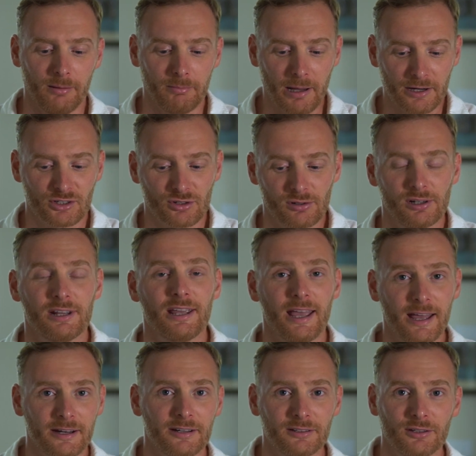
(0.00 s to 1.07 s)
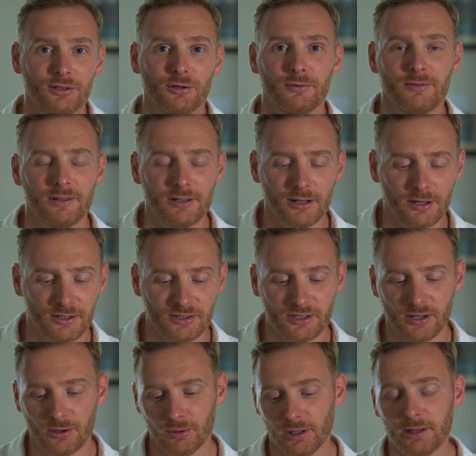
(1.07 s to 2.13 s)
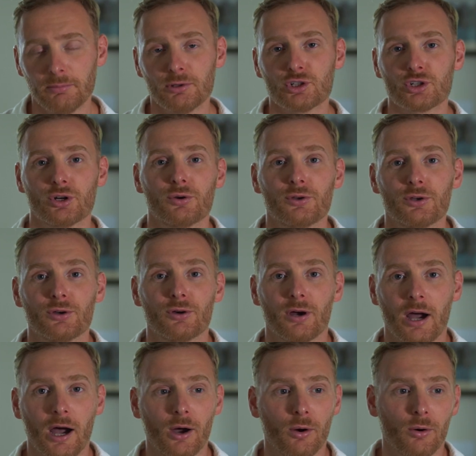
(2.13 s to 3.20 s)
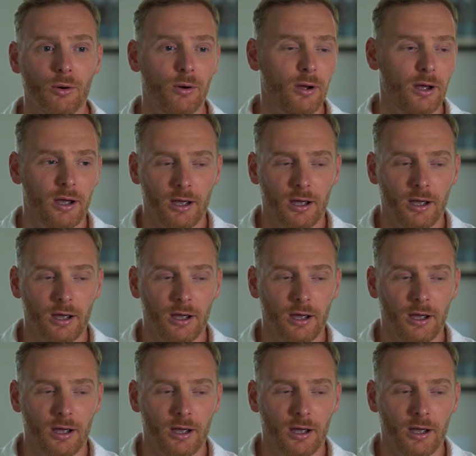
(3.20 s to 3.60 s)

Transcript: actually editing your videos. So let me show you how